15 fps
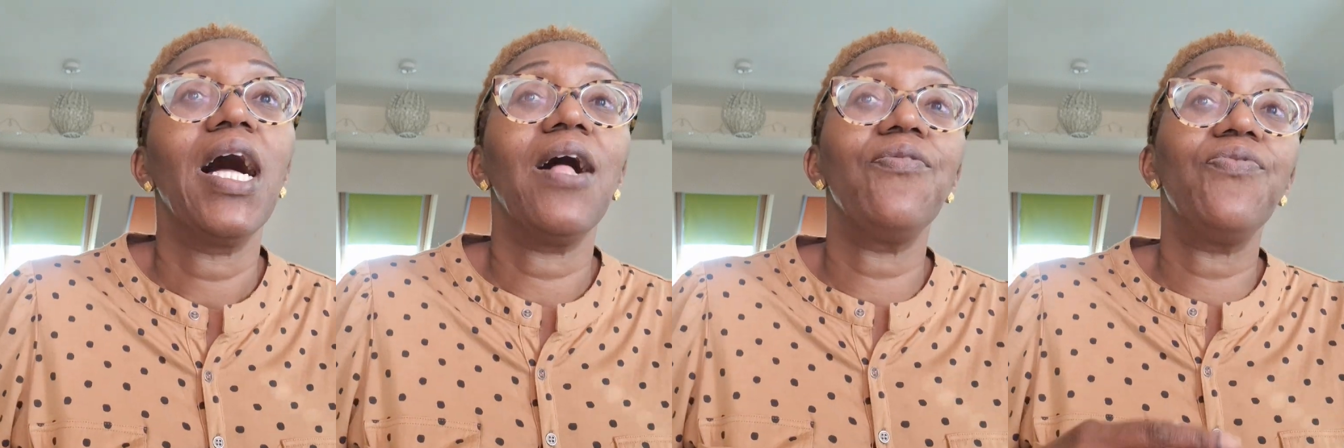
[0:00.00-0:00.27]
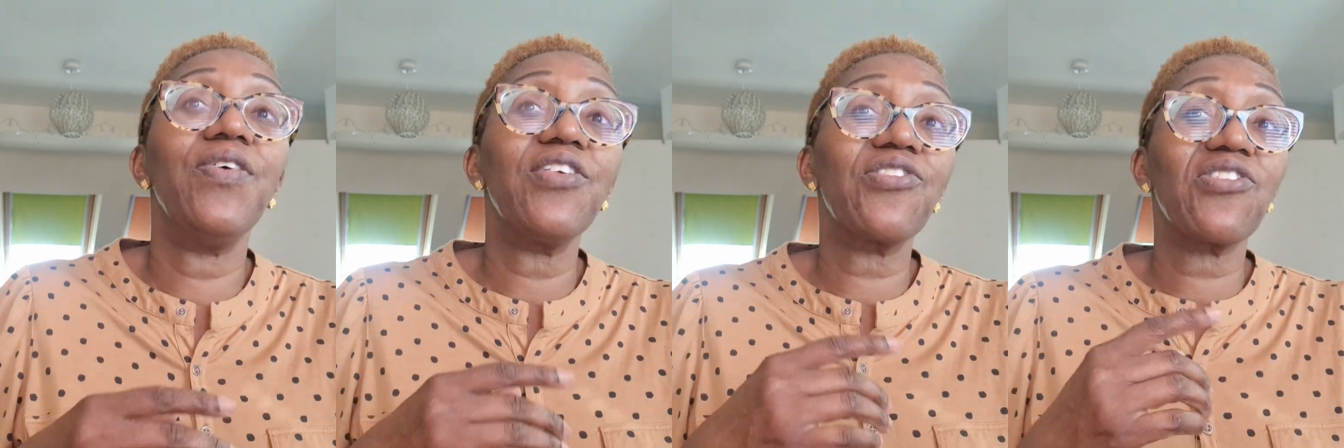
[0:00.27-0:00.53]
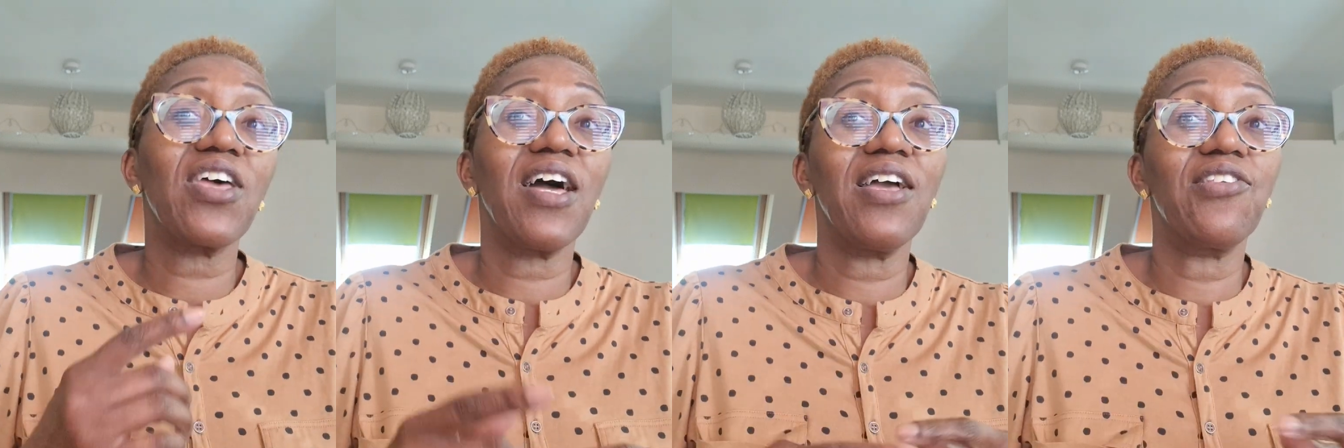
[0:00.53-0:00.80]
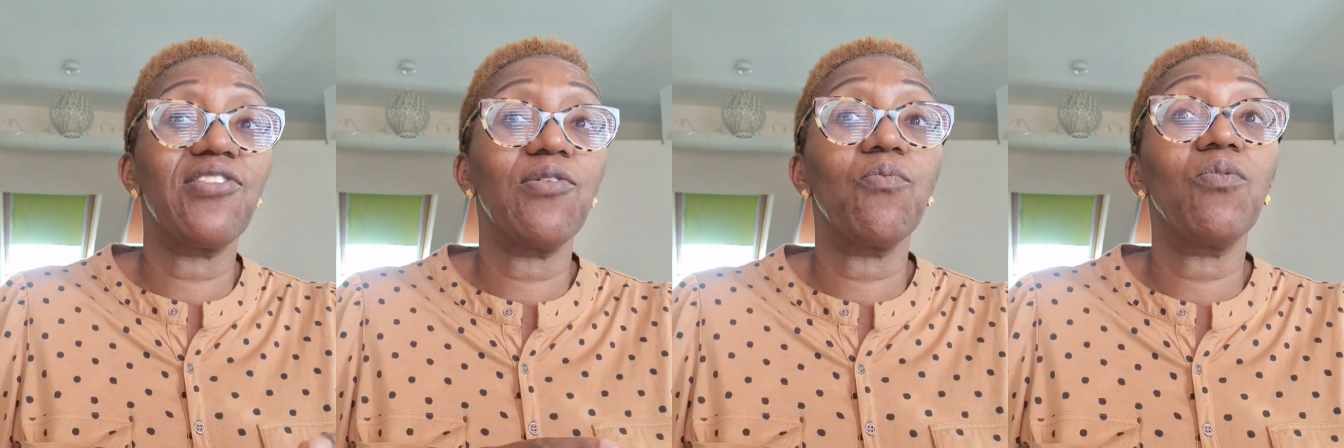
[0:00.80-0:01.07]
And this
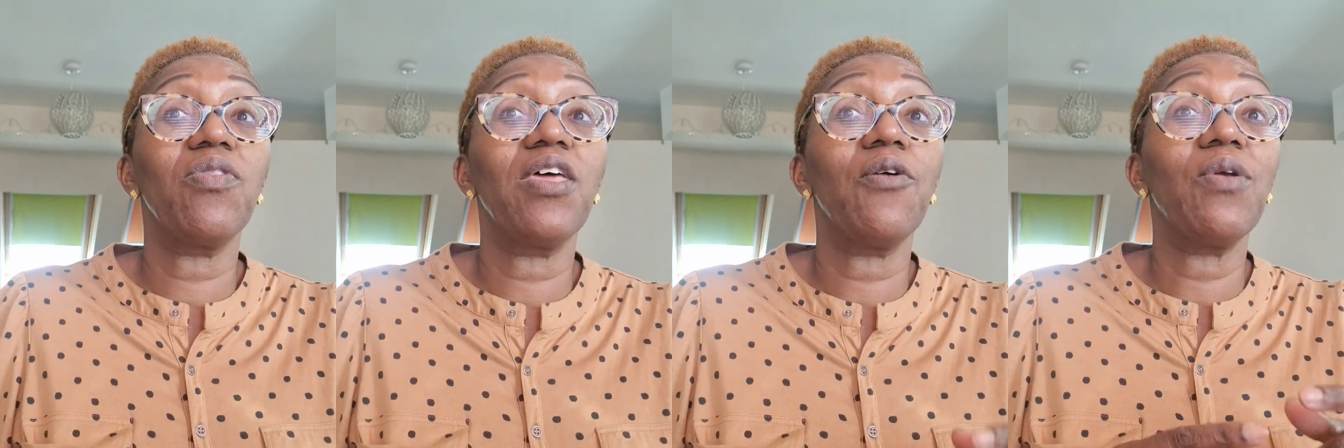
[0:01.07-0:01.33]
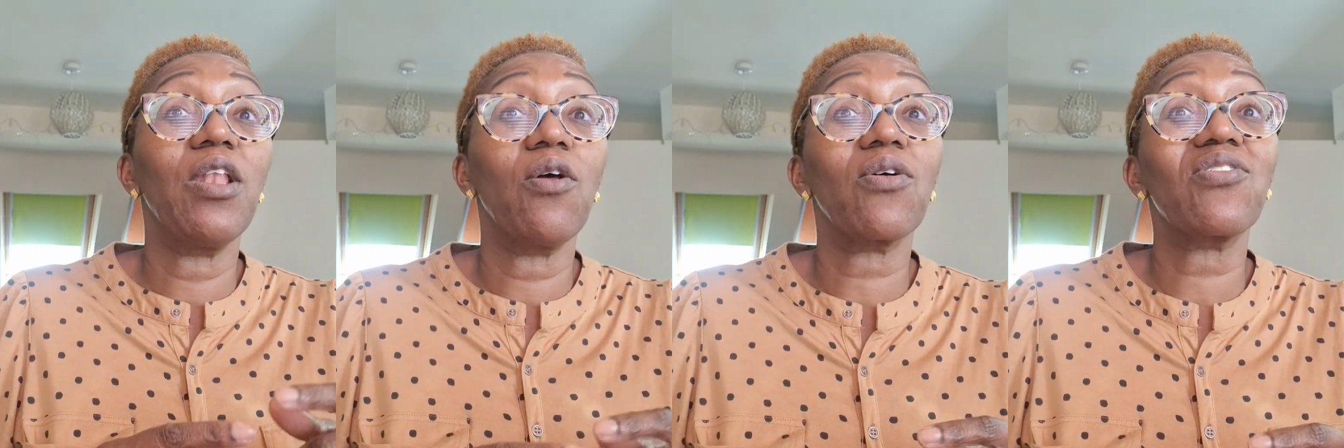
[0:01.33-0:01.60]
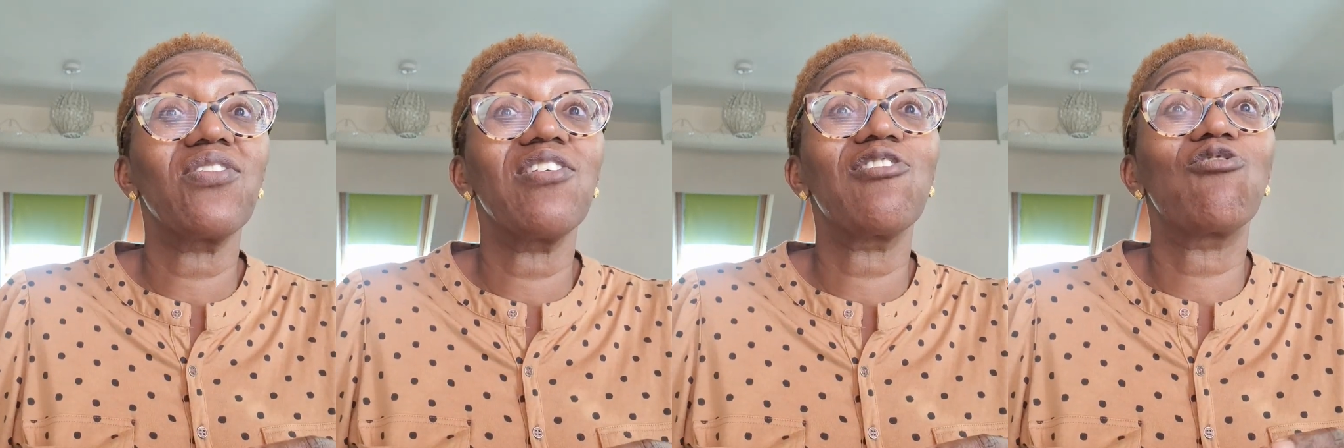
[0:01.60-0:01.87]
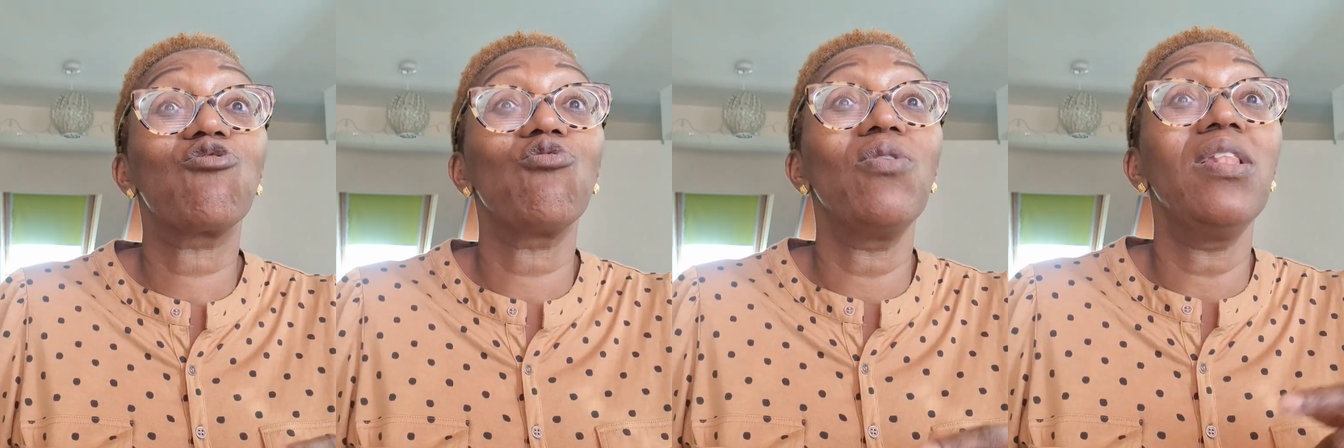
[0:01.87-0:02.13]
ties in with their
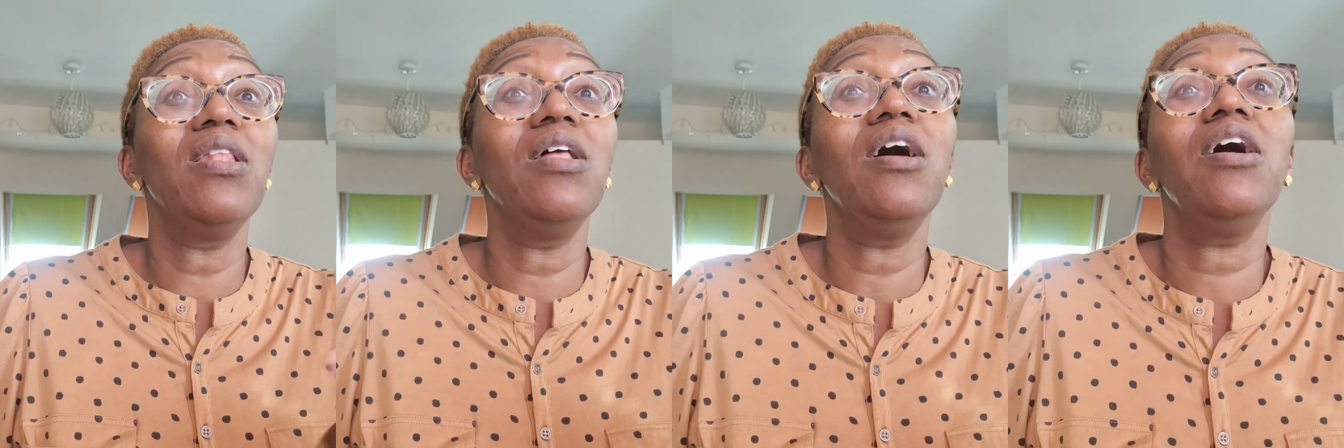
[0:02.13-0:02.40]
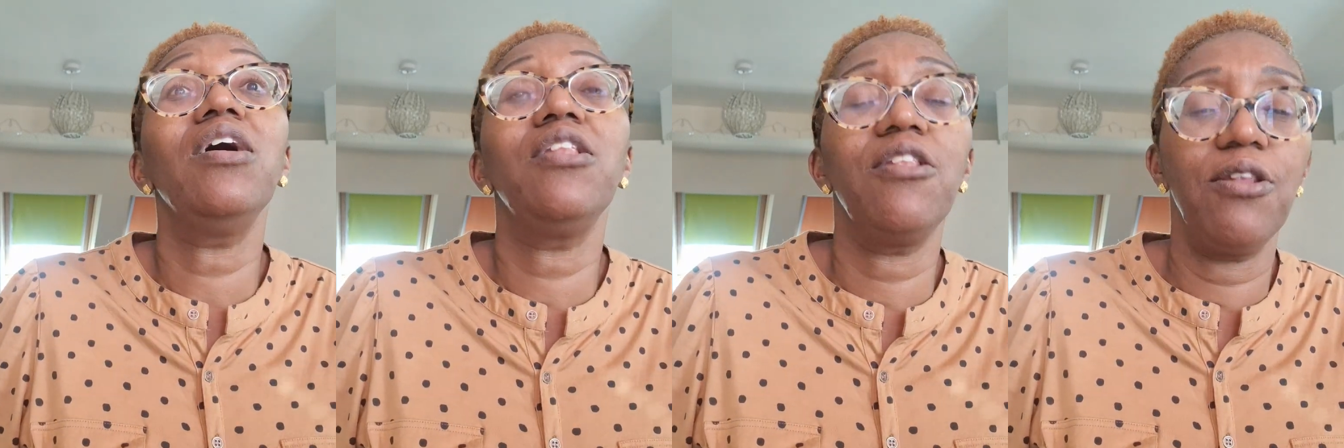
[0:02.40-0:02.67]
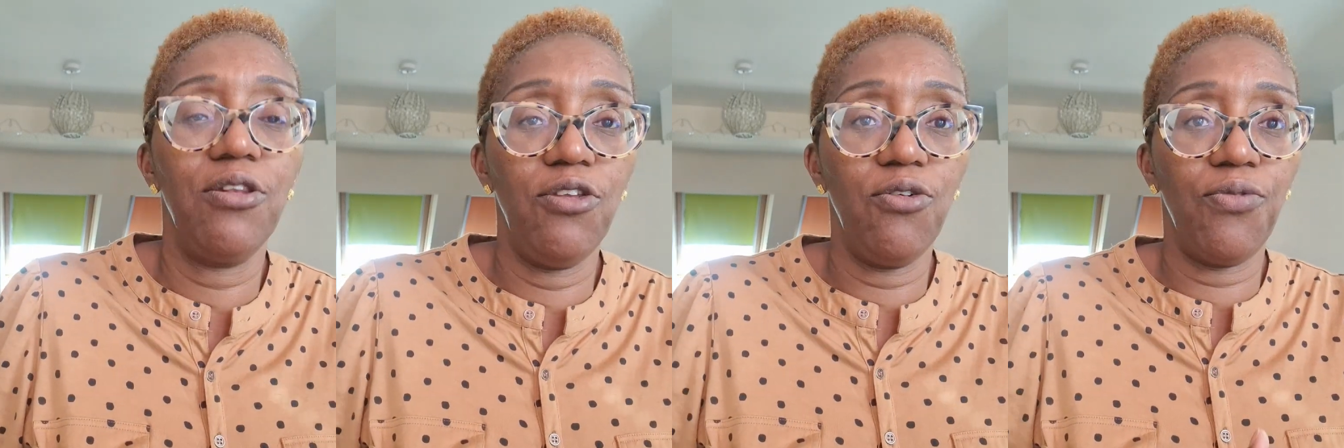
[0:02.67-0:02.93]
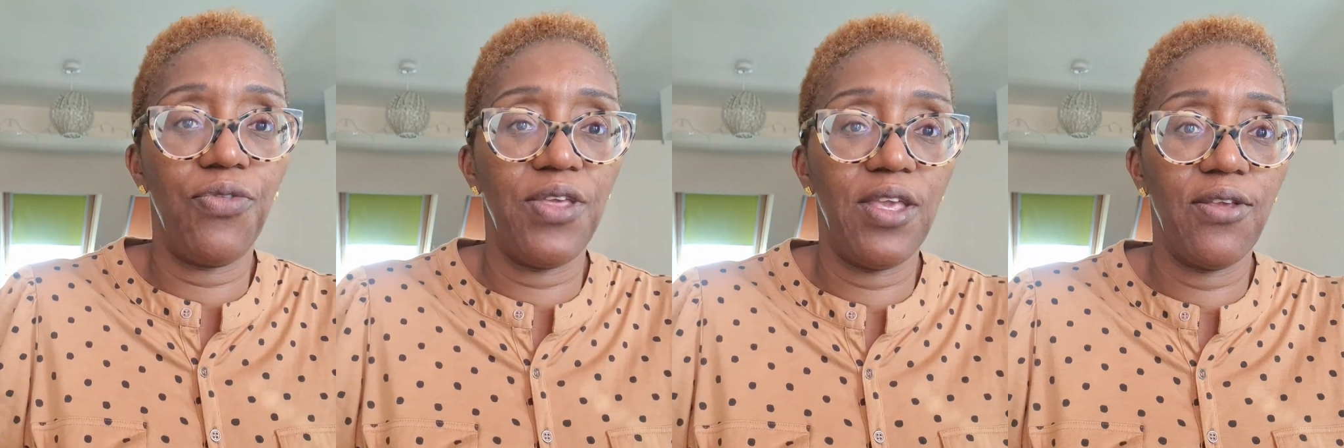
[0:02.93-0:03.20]
reluctance to learn
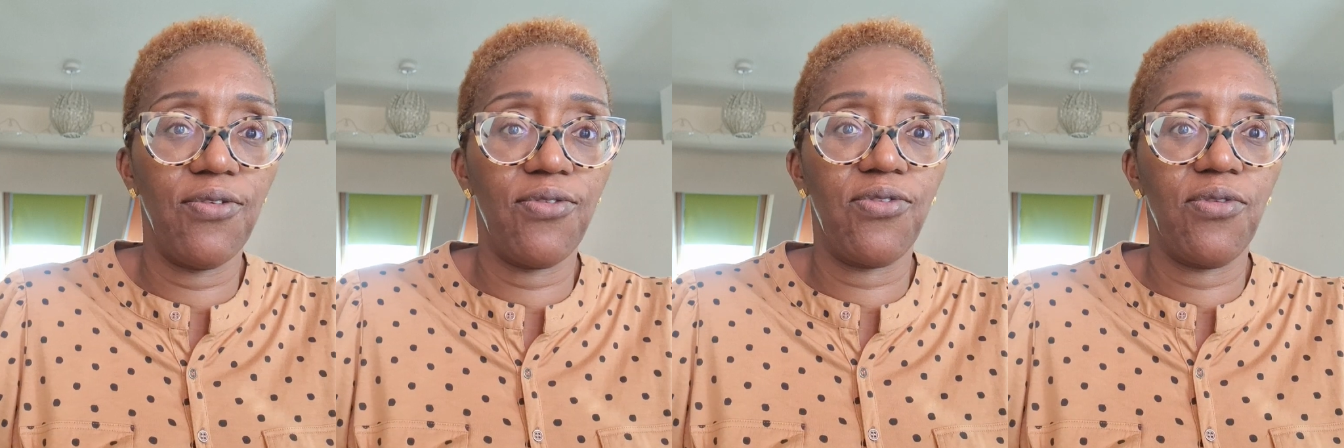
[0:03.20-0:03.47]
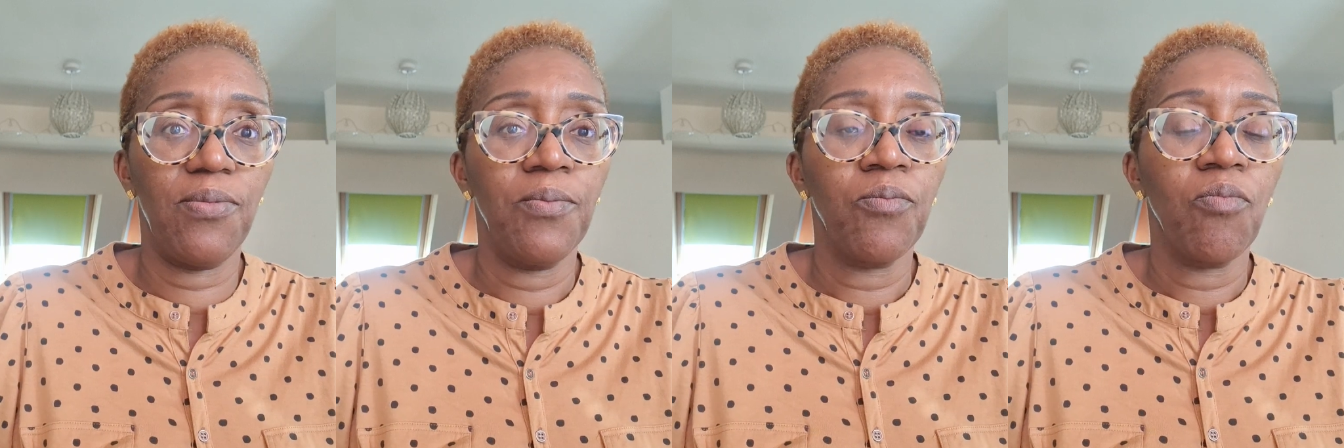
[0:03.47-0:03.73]
new things.